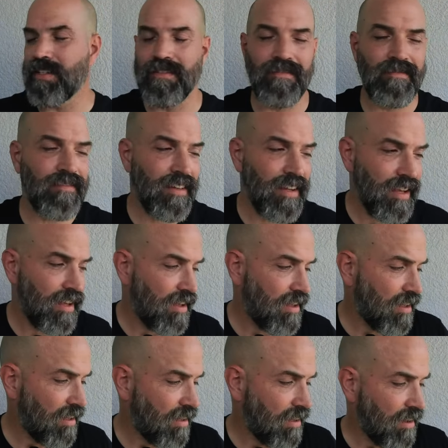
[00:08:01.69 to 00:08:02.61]
And,
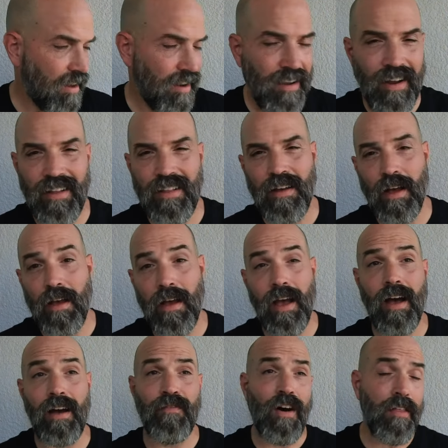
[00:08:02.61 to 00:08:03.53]

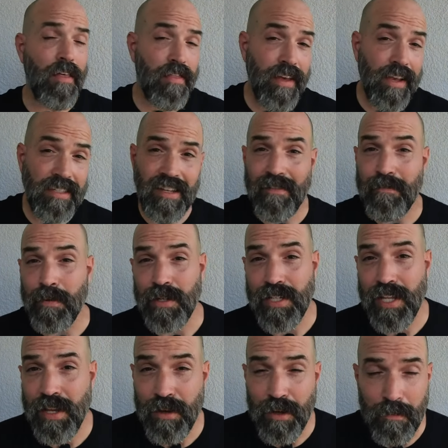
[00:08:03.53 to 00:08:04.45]
of all the things I've
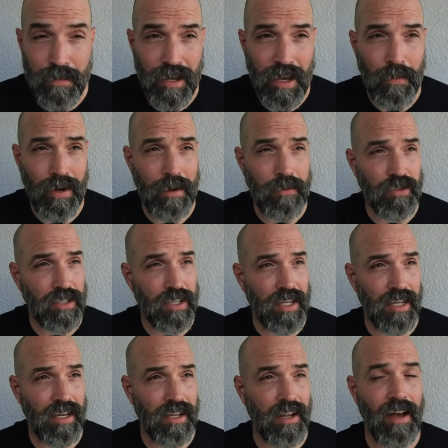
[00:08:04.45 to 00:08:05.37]
pretended to be when I was a
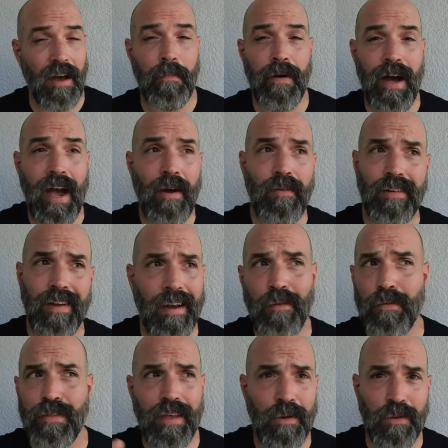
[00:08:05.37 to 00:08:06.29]
kid, a pirate, I
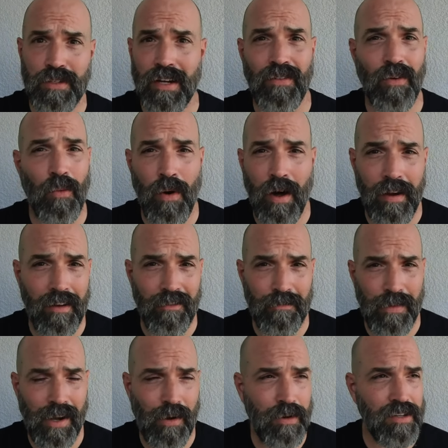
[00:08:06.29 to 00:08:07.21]
don't think it was ever one
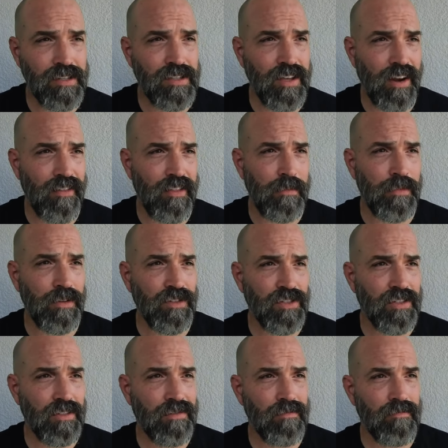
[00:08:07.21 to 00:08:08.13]
of them. I always thought of them
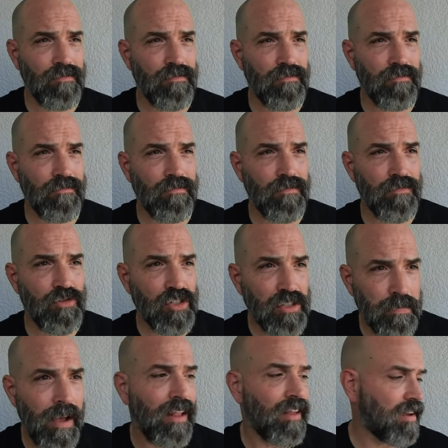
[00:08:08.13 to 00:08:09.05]
as
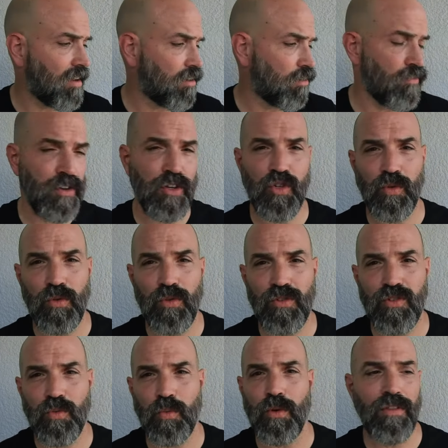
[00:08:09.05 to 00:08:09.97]
smelly
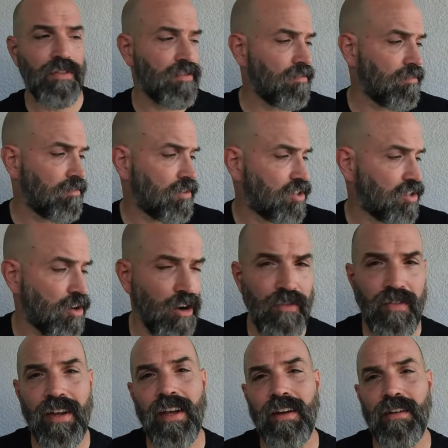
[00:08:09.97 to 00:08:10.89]
individuals with
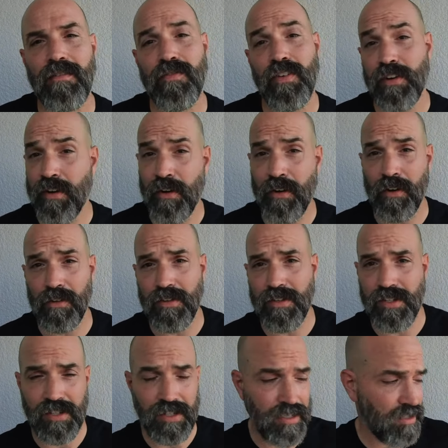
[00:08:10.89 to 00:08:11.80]
scurvy and venereal
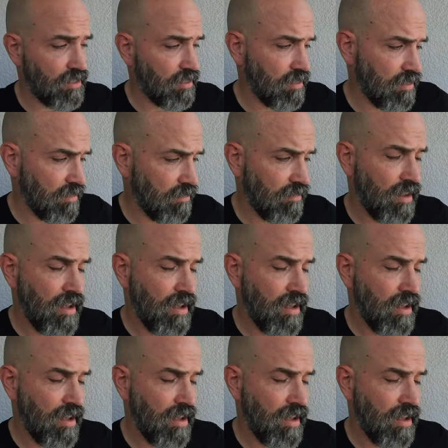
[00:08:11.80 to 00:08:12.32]
diseases.